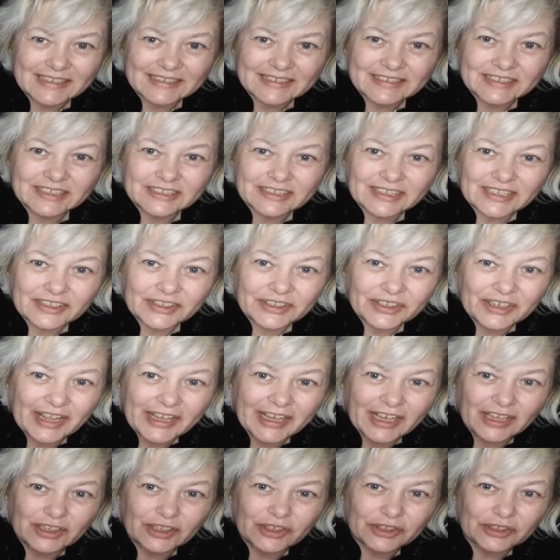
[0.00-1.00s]
Just a little, like
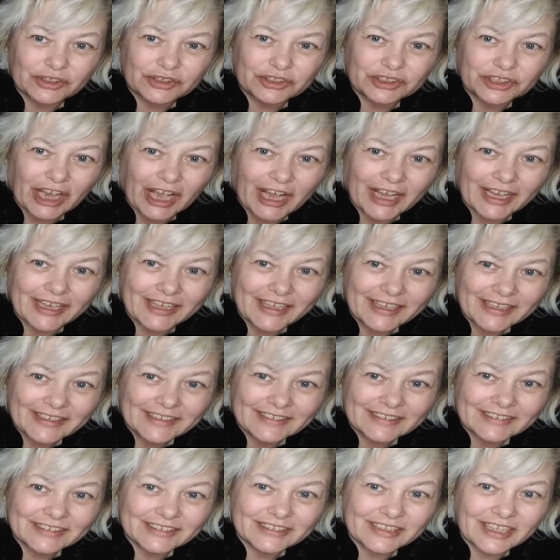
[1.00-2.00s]
a little jug.
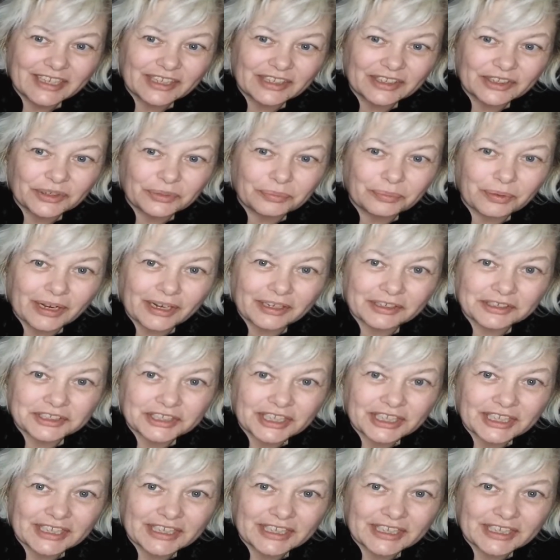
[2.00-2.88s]
It's like a little brown jug.